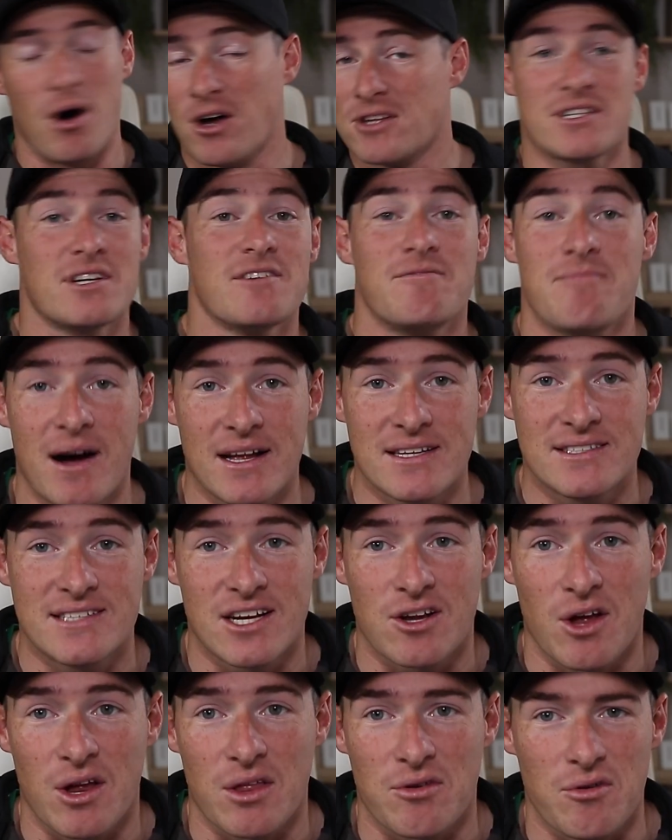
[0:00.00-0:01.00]
Positive
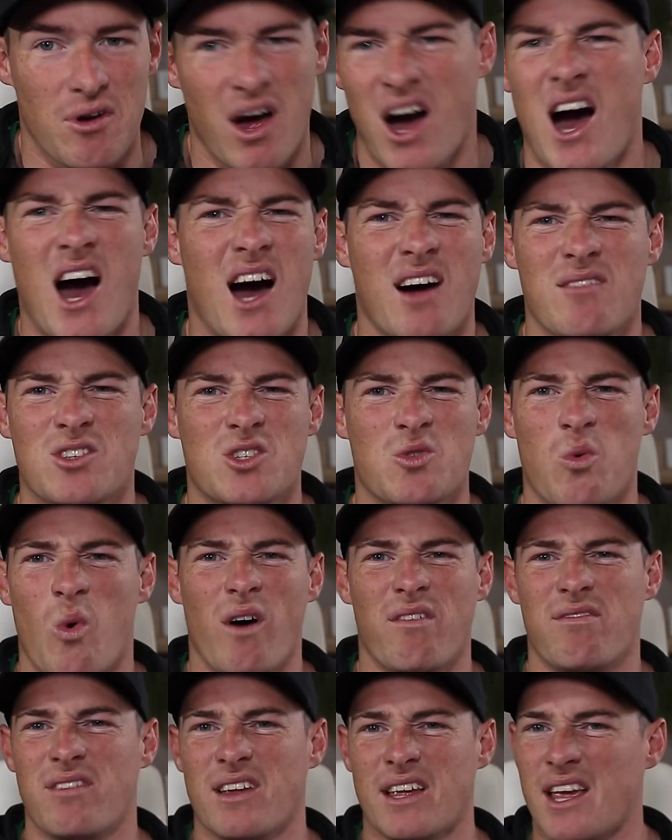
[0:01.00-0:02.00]
mindset going through. I'm just
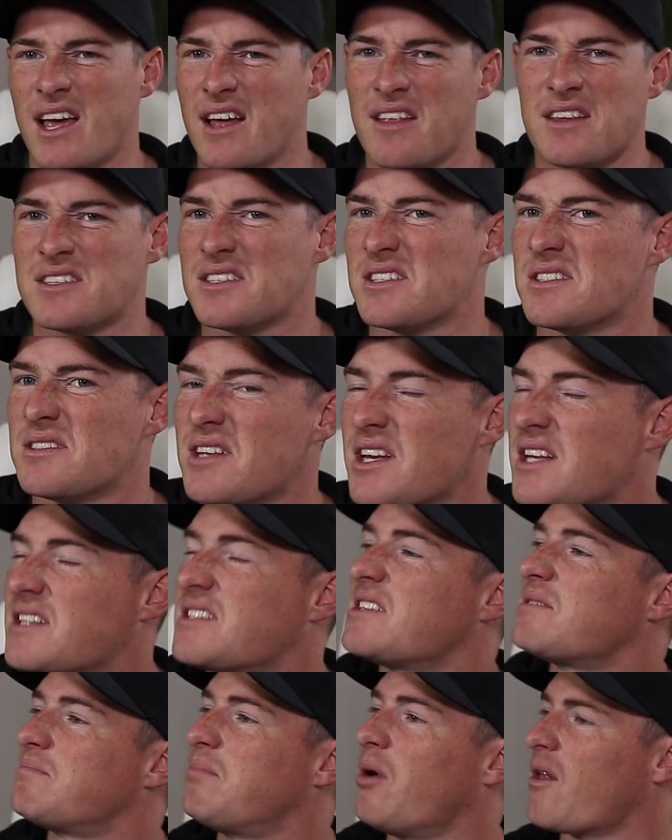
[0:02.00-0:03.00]
waffling. Yeah, this
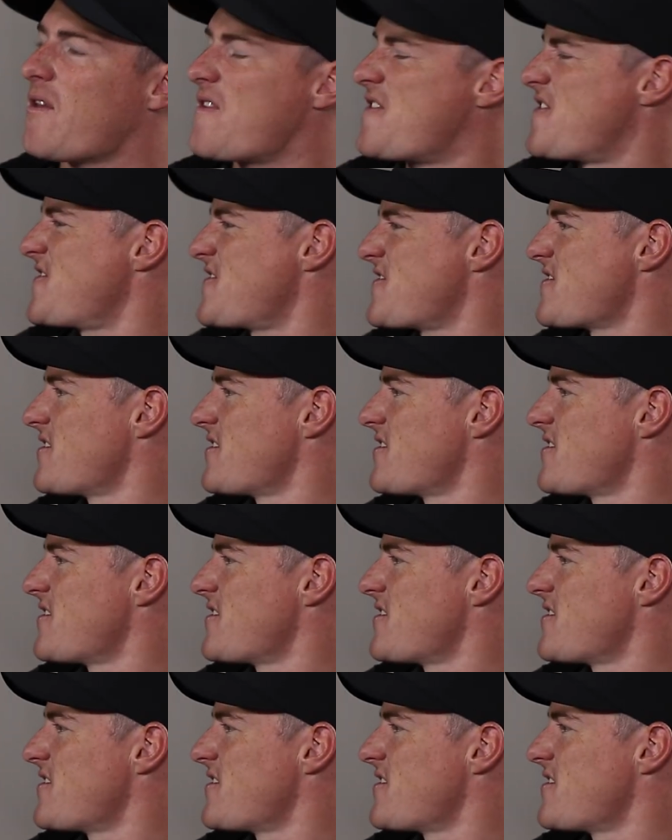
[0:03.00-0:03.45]
is bullshit.